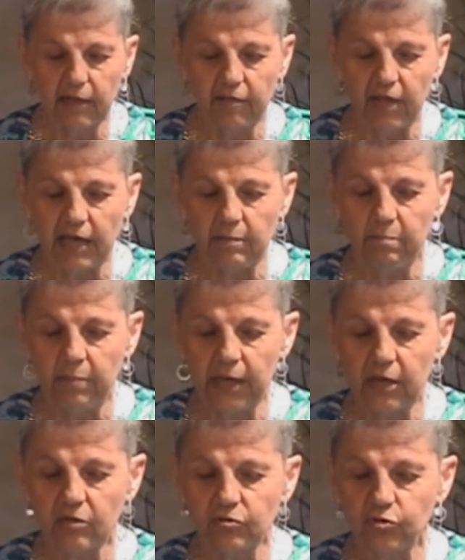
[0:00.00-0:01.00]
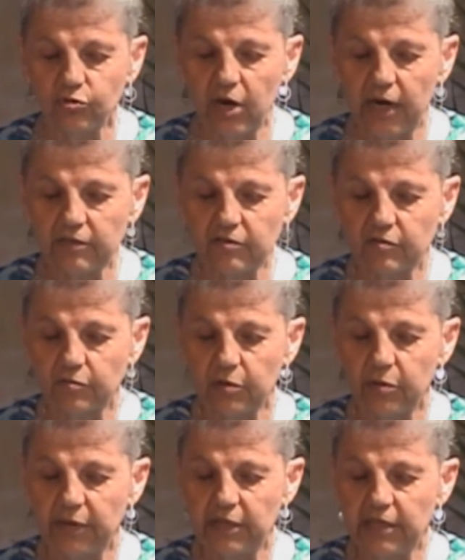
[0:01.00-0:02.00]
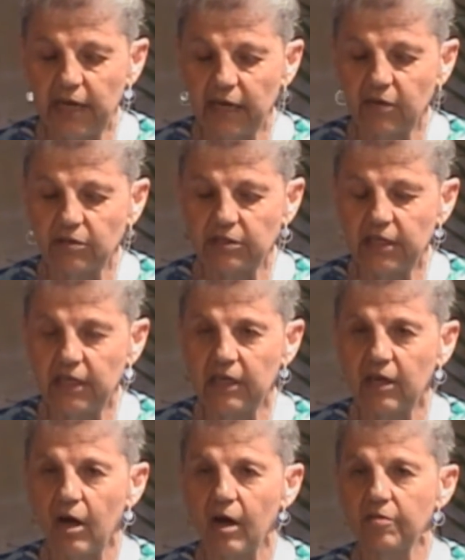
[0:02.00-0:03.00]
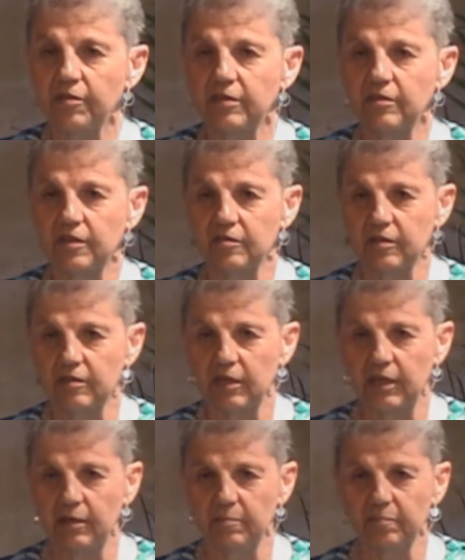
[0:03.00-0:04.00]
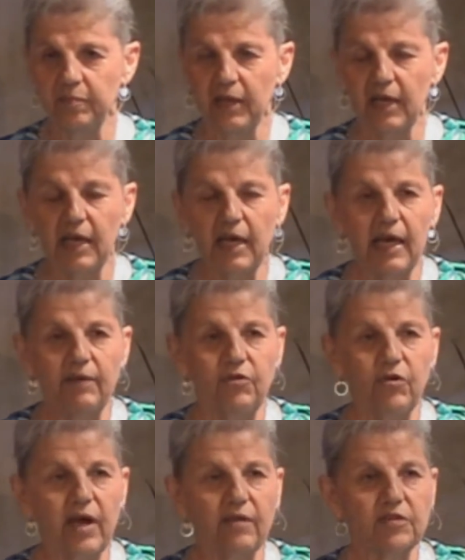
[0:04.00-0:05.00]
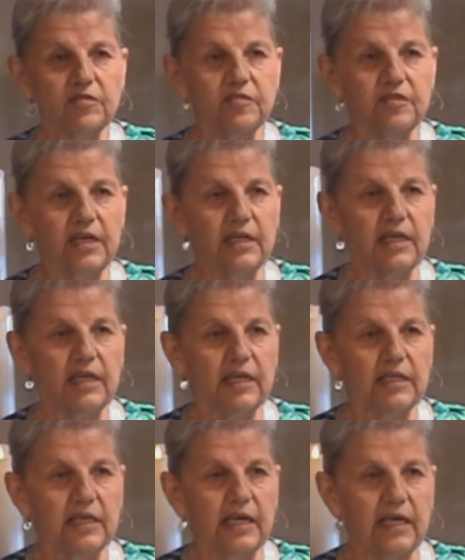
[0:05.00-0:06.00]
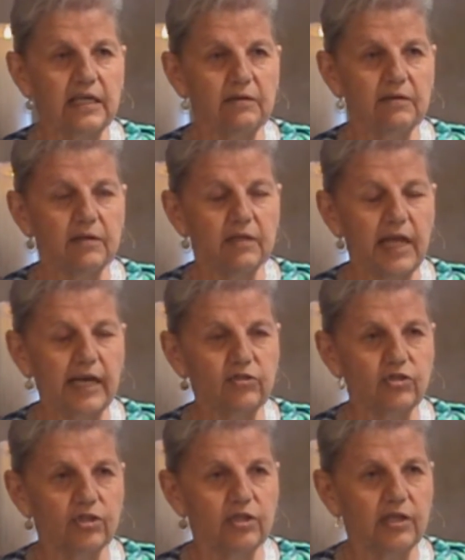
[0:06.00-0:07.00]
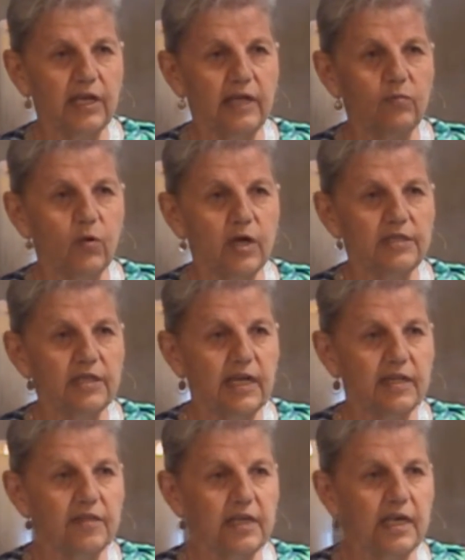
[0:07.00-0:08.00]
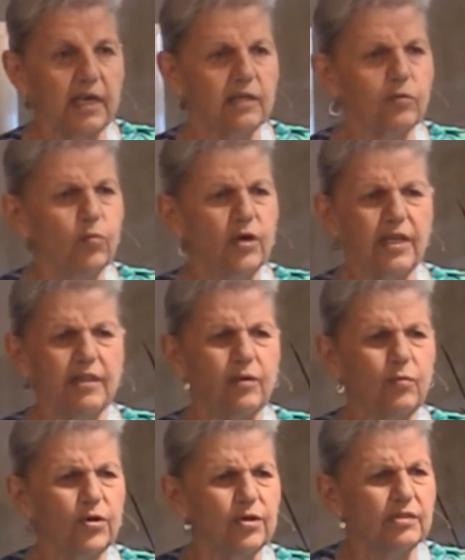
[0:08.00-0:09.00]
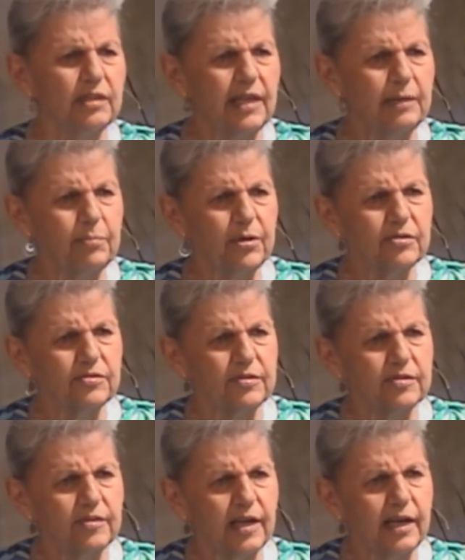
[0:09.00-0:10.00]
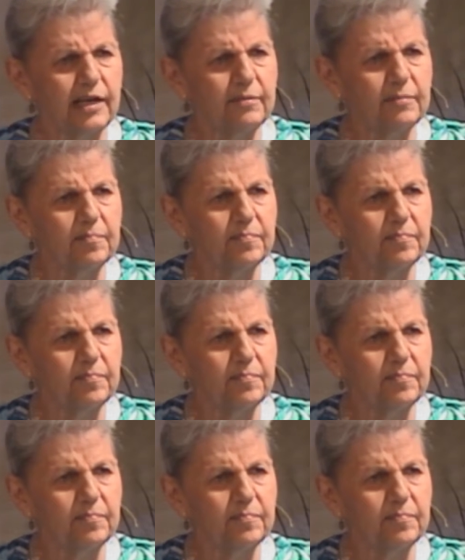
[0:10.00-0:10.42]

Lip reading: They build trust through integrity and authenticity. Have you ever sat in a lecture and wondered at the end, what in the world did that person say?